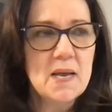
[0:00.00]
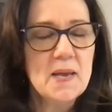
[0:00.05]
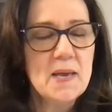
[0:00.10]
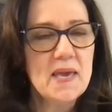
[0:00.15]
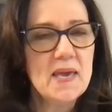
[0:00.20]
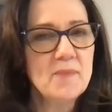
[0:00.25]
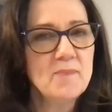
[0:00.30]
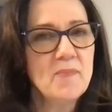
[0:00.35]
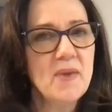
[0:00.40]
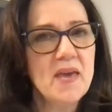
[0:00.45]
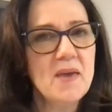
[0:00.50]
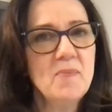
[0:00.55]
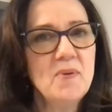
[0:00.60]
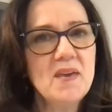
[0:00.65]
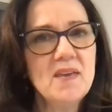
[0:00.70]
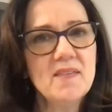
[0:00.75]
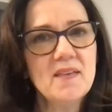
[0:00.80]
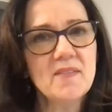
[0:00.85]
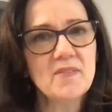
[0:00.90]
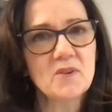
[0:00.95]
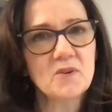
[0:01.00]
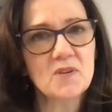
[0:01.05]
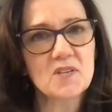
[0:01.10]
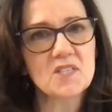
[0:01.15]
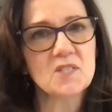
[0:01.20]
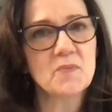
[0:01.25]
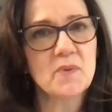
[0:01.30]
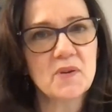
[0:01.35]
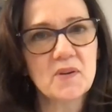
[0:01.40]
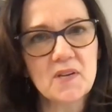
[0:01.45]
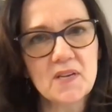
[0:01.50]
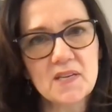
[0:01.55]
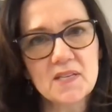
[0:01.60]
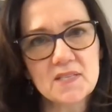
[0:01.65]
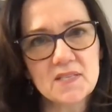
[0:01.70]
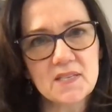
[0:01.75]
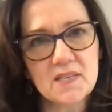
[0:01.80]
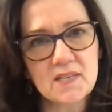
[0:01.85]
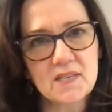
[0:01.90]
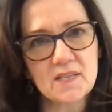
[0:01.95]
it may be that they're
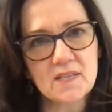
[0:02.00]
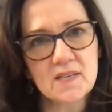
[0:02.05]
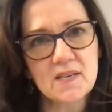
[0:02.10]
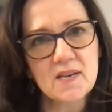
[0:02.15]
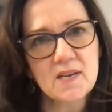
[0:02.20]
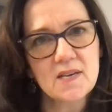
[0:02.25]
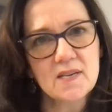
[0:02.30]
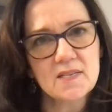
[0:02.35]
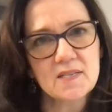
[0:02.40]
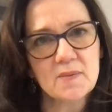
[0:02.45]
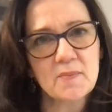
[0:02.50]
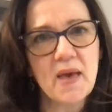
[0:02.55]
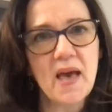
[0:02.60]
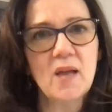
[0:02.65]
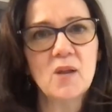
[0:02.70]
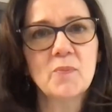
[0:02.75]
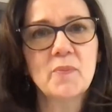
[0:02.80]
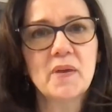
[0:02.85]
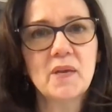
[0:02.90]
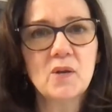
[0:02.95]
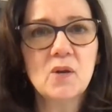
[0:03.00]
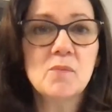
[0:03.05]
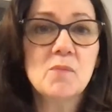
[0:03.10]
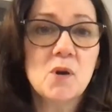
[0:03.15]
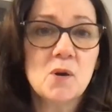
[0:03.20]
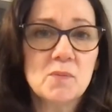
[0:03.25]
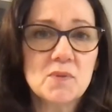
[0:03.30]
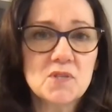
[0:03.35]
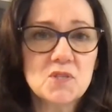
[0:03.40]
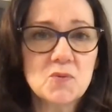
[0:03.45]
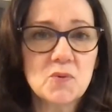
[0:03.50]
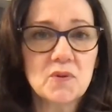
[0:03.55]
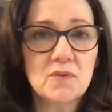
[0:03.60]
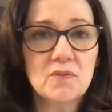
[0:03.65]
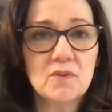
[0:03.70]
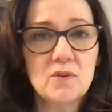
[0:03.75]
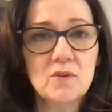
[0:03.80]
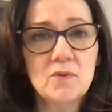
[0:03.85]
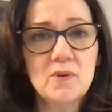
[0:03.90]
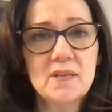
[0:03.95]
experiencing some jalapeno moments
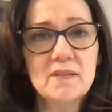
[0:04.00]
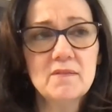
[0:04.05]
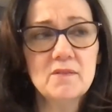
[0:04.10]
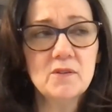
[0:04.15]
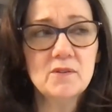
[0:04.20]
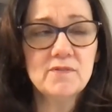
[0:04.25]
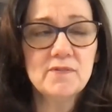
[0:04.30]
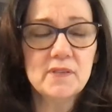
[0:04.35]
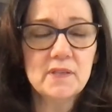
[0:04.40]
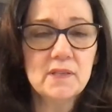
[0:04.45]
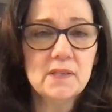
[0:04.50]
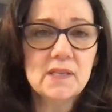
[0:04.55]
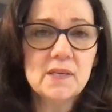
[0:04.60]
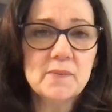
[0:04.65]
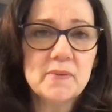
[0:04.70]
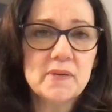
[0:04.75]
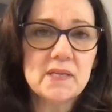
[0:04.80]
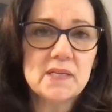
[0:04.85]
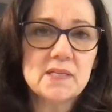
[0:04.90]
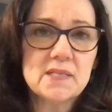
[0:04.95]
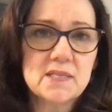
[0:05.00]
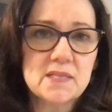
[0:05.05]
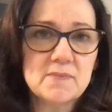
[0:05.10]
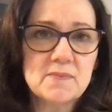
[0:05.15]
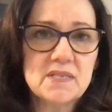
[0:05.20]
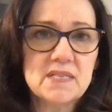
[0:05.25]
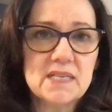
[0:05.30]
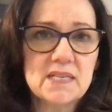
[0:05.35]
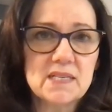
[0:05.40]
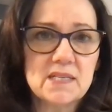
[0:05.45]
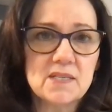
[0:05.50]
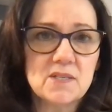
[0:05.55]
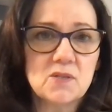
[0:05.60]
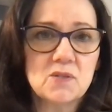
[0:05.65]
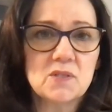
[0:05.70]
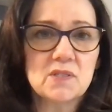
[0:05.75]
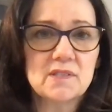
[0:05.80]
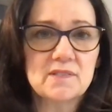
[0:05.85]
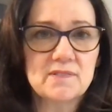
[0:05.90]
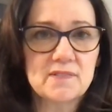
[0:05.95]
with you and they're feeling a bit intimidated
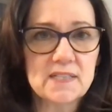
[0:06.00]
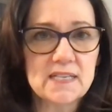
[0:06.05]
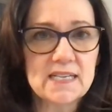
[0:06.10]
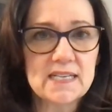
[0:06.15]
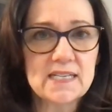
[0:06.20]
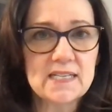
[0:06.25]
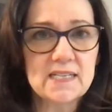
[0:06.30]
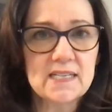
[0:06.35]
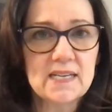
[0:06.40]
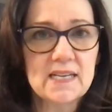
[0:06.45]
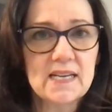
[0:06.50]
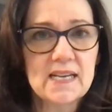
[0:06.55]
or afraid.